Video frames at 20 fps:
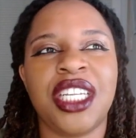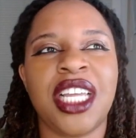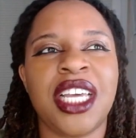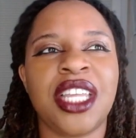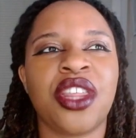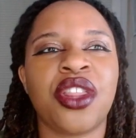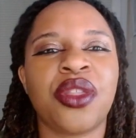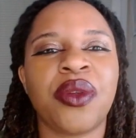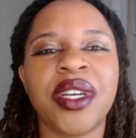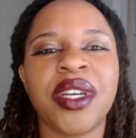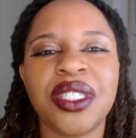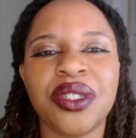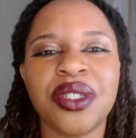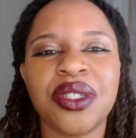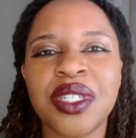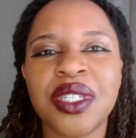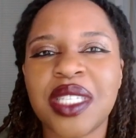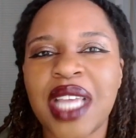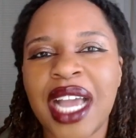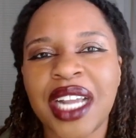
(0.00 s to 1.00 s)
Like the
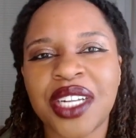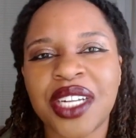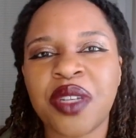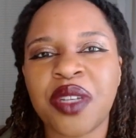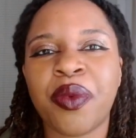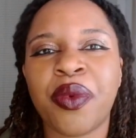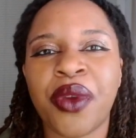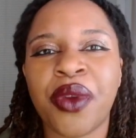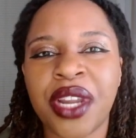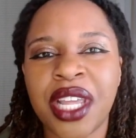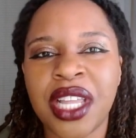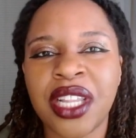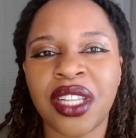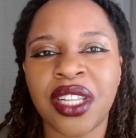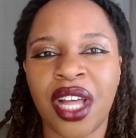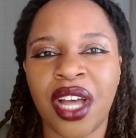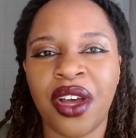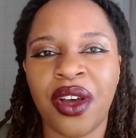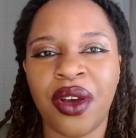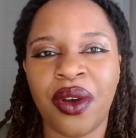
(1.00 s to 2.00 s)
threshold is actually pretty
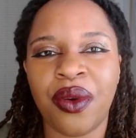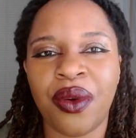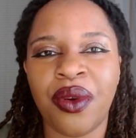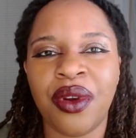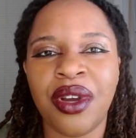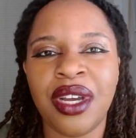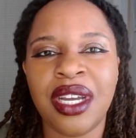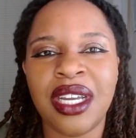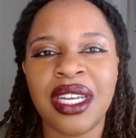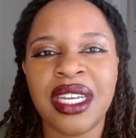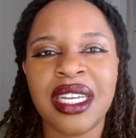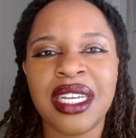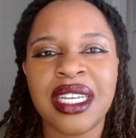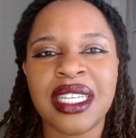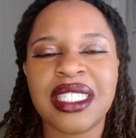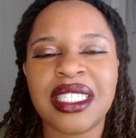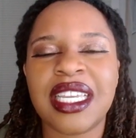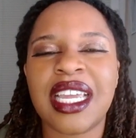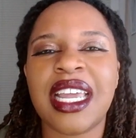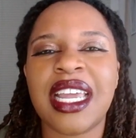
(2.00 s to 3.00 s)
low
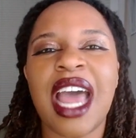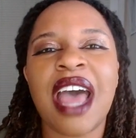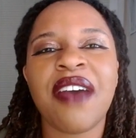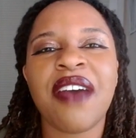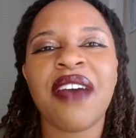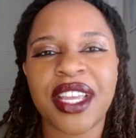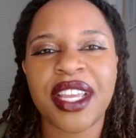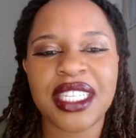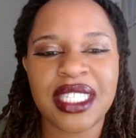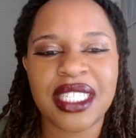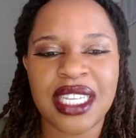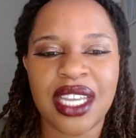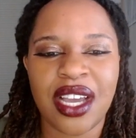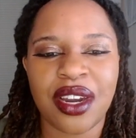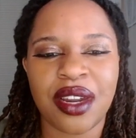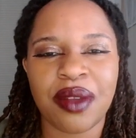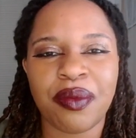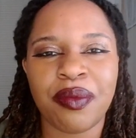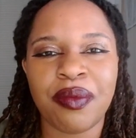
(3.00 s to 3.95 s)
to get efficacy on a